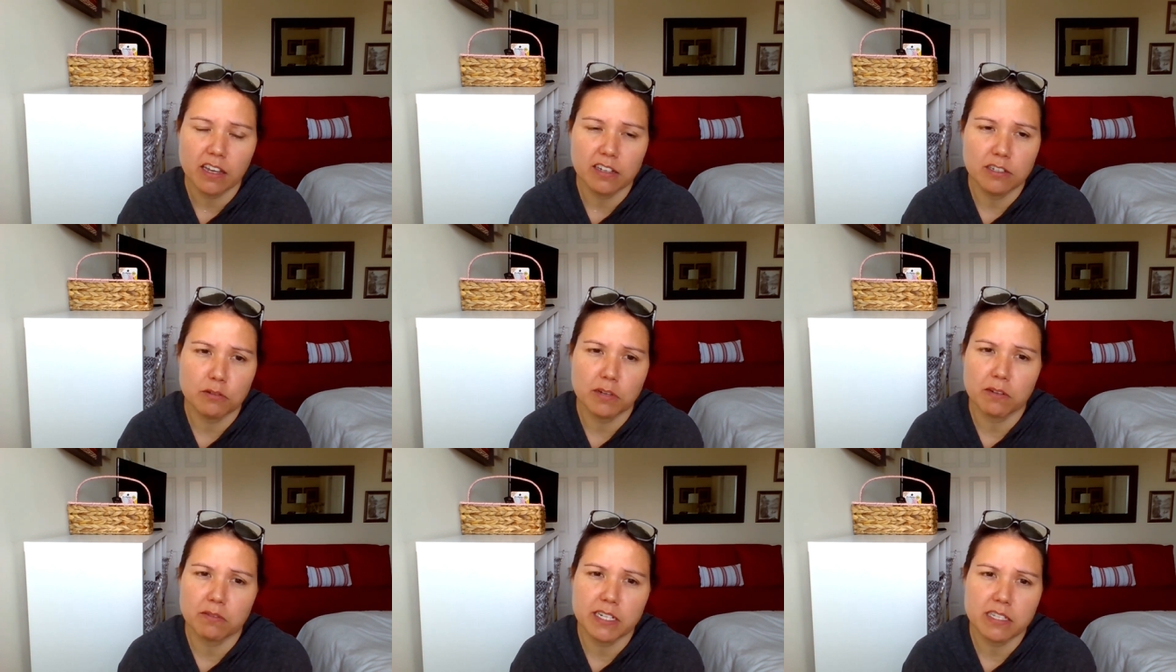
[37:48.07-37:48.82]

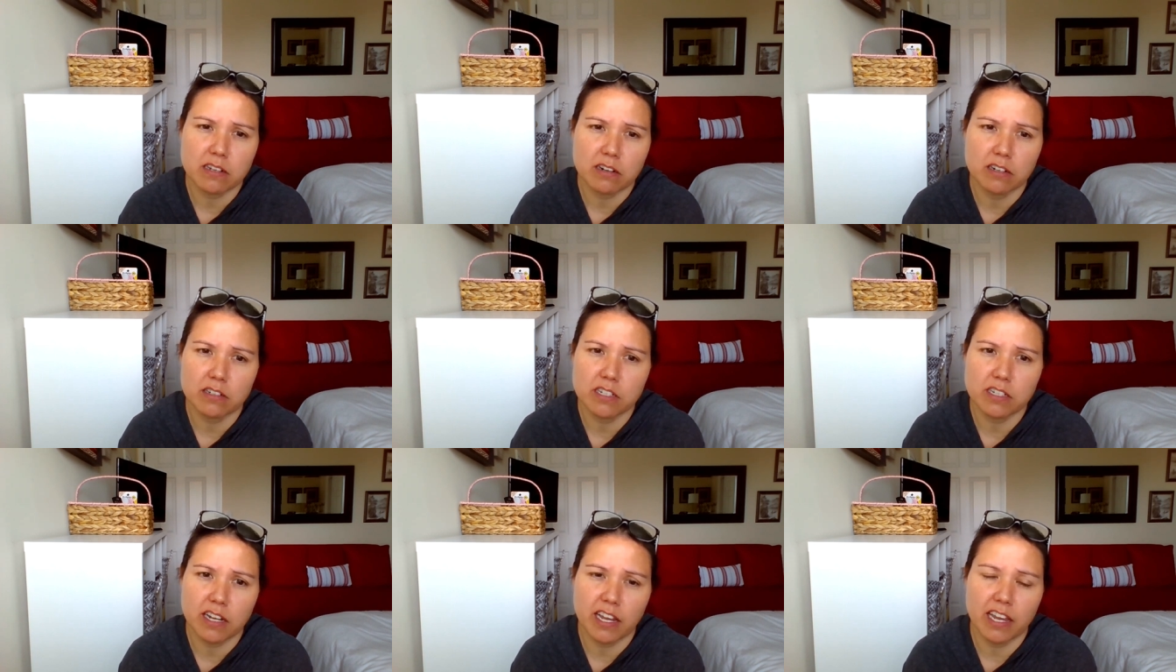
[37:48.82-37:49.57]
doing
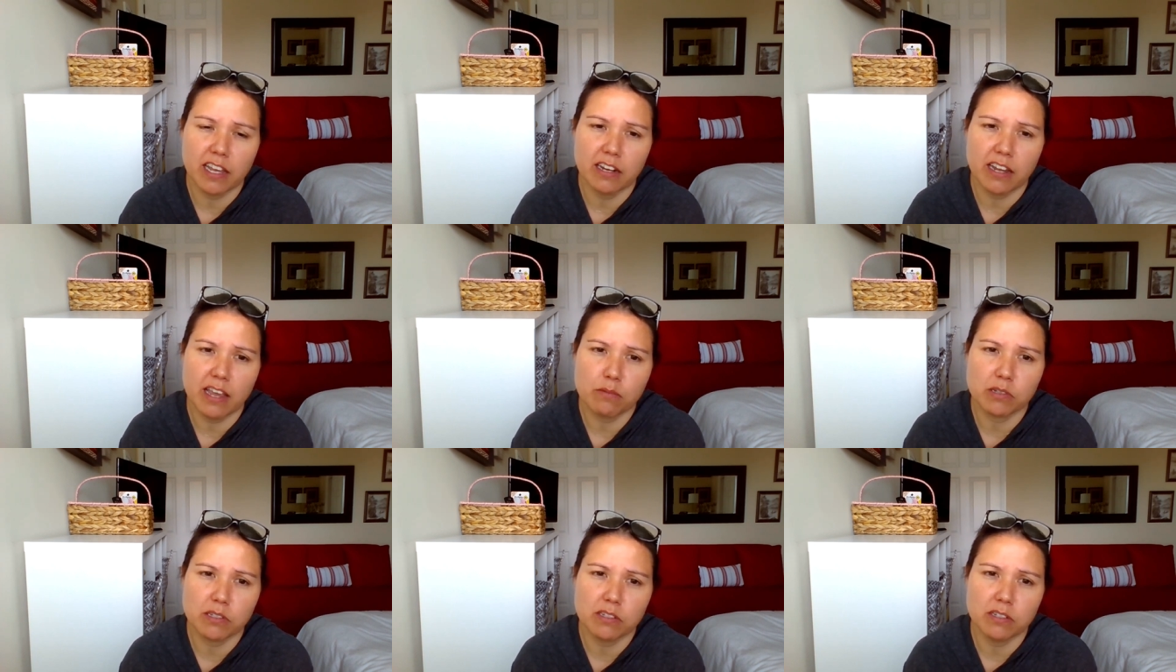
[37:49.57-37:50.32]
research and
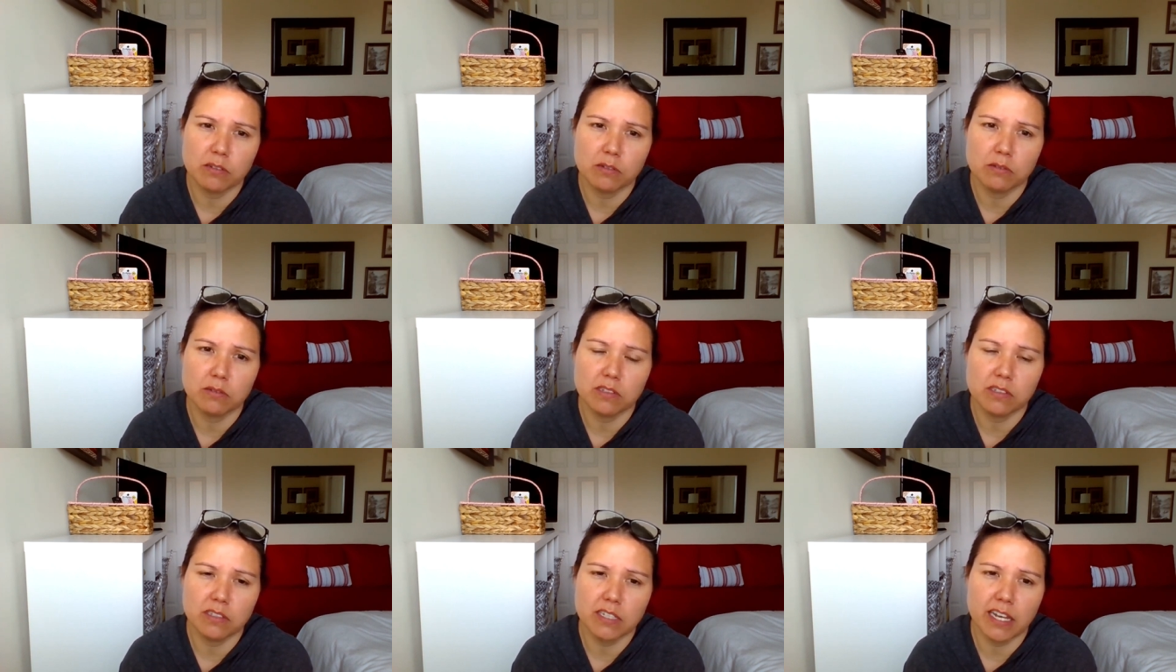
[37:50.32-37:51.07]
able to
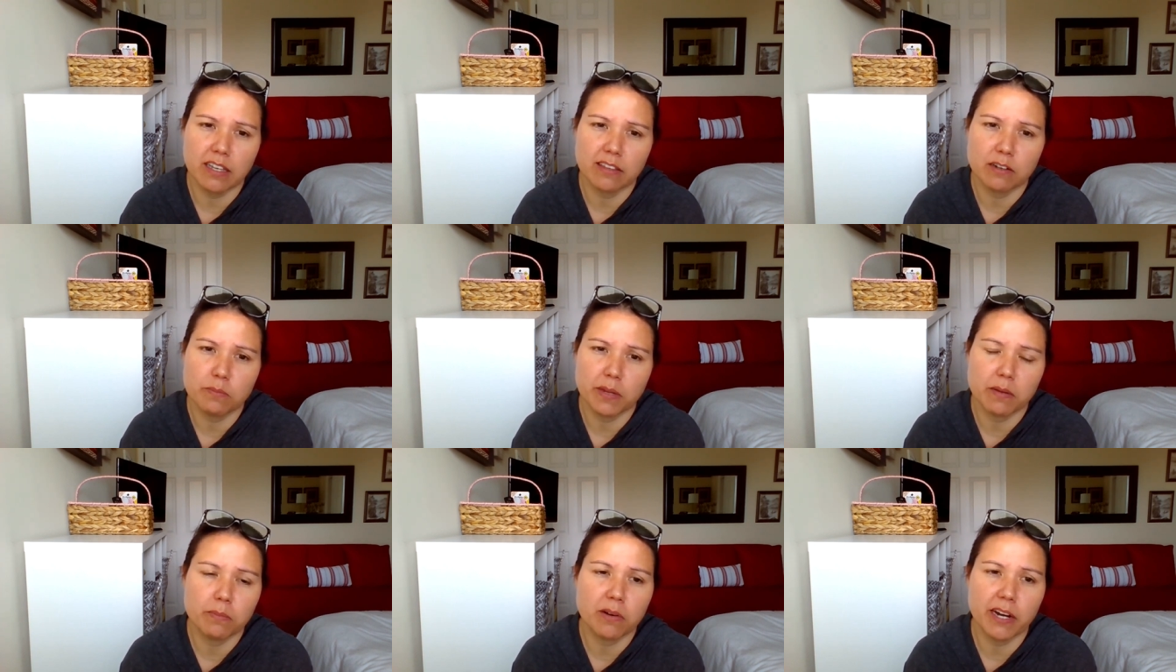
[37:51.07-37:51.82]
take their
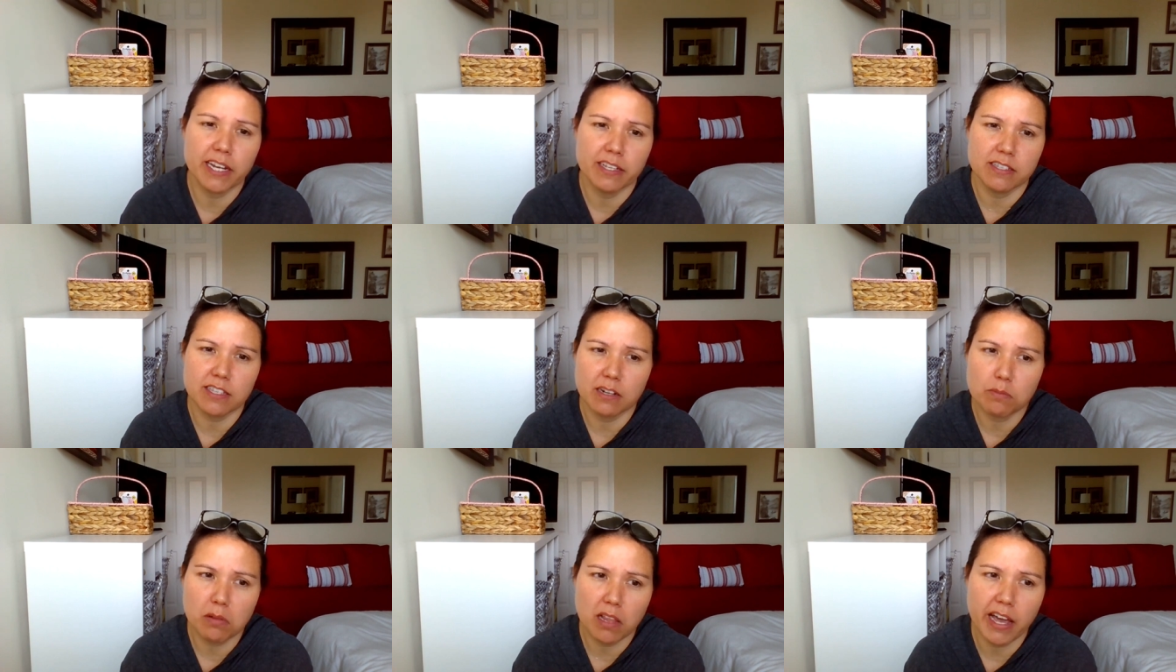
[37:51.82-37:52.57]
big brains and
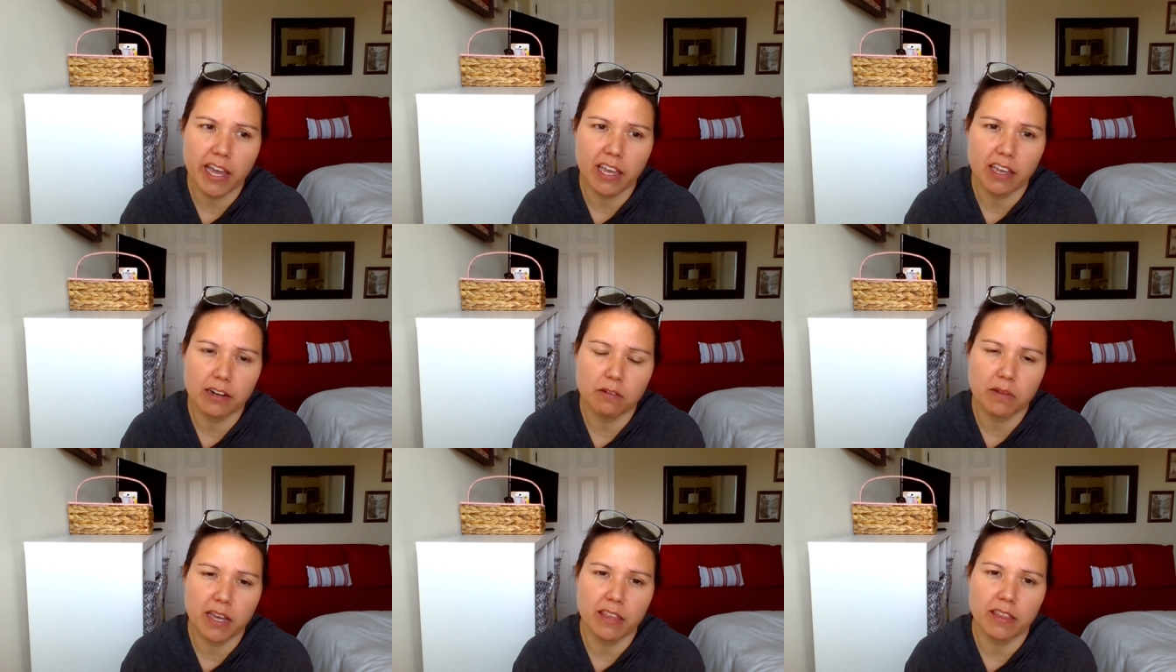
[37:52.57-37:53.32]
apply it in a
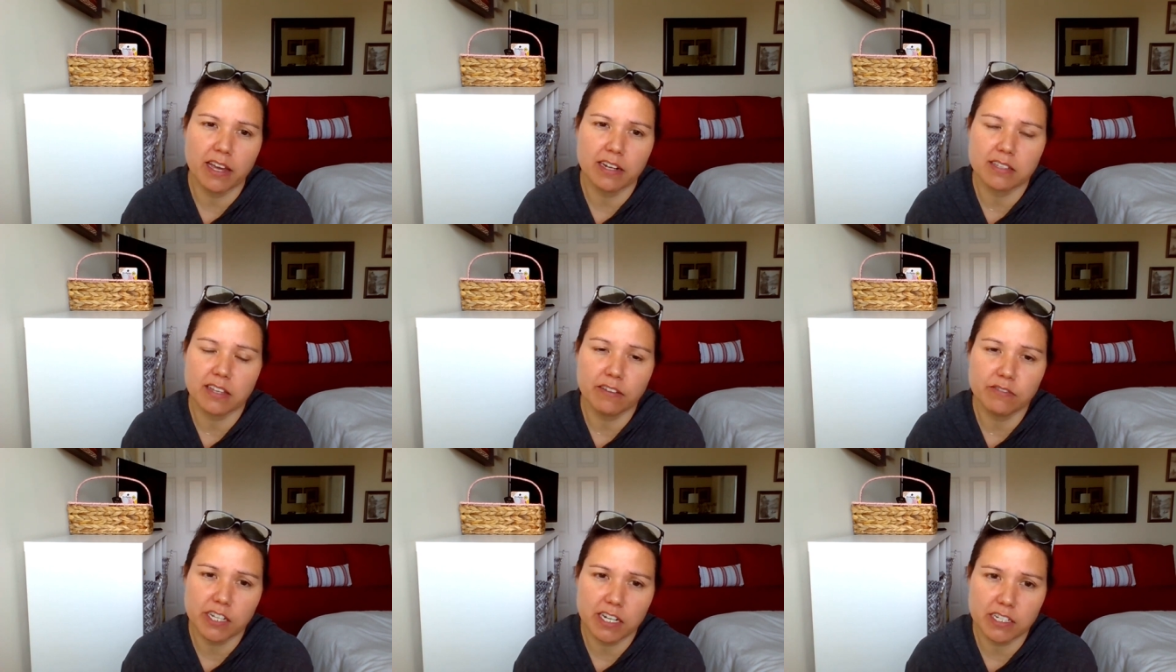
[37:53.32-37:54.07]
way that is
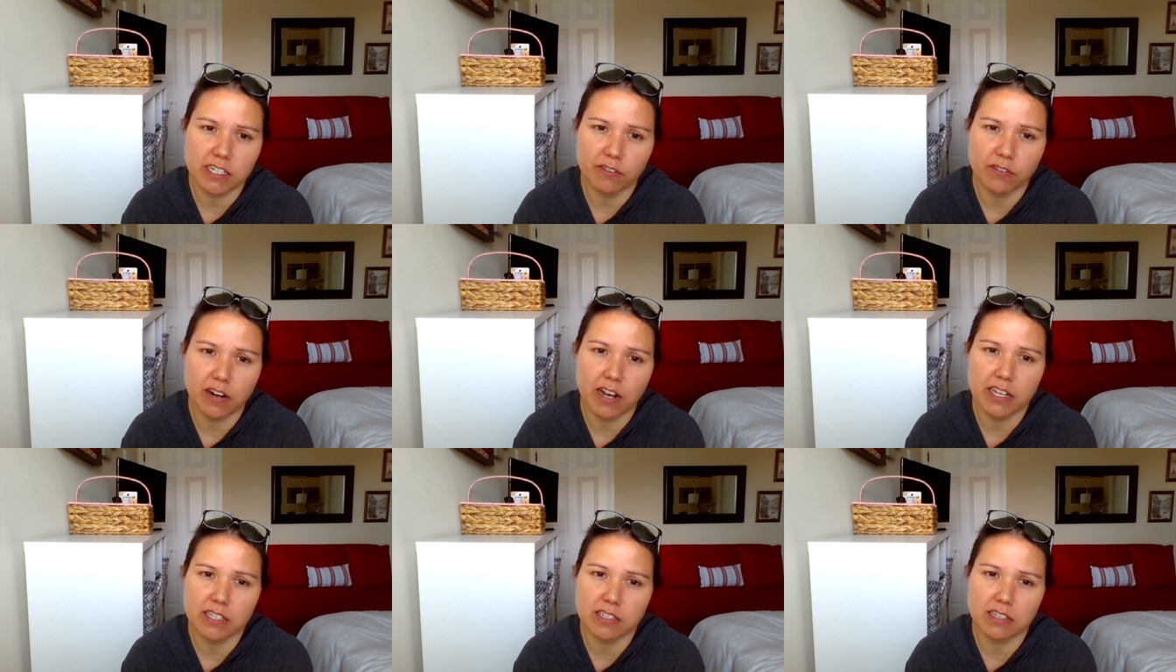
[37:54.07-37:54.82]
life-changing for
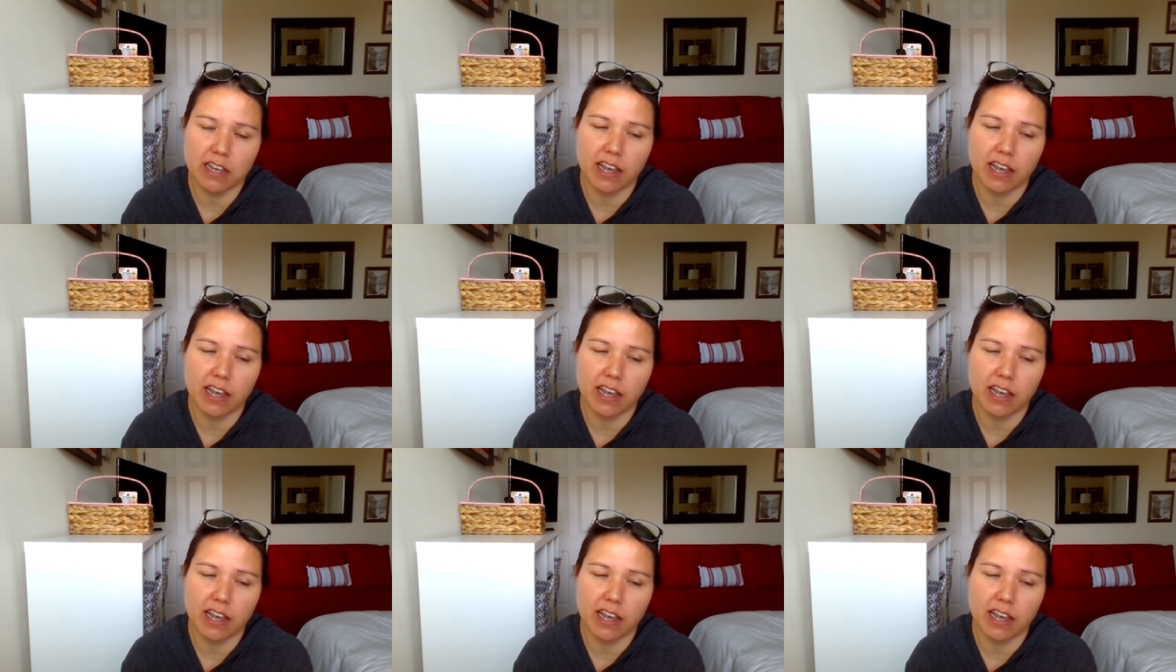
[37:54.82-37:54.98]
us.